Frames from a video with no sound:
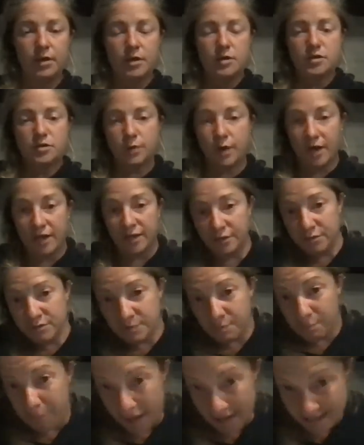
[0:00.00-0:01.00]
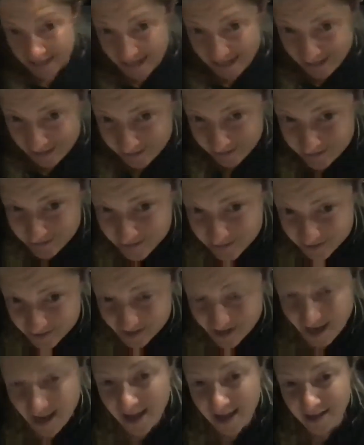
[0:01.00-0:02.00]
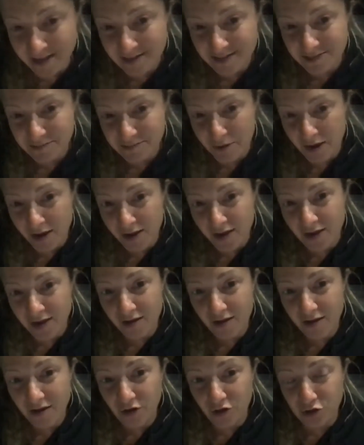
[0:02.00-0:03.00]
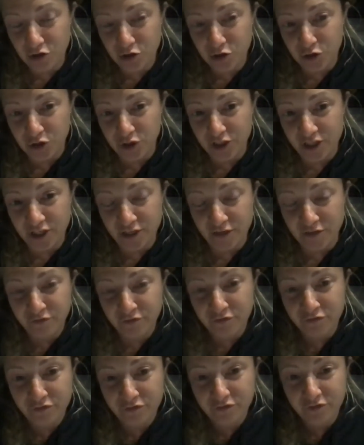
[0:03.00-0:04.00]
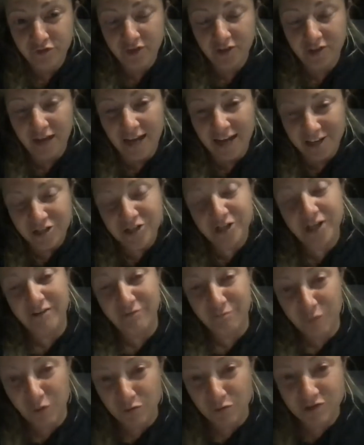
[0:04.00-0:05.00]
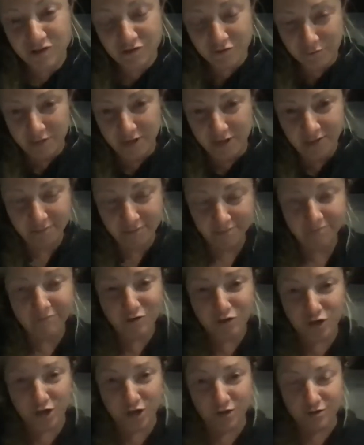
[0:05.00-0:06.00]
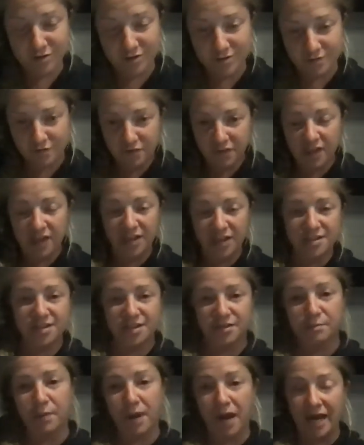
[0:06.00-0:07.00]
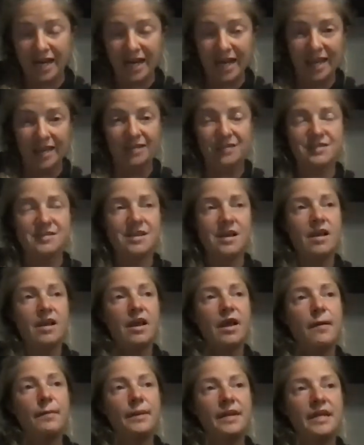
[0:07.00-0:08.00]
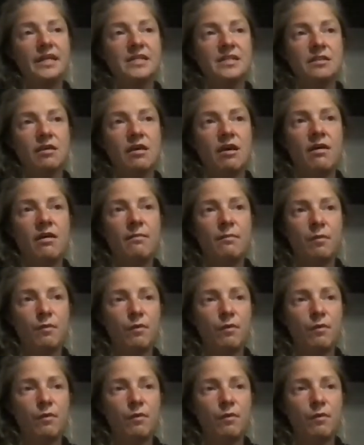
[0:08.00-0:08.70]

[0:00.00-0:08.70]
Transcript: So I use Binance as my alternative. I actually have most of my shares of things in Binance, but it's a lot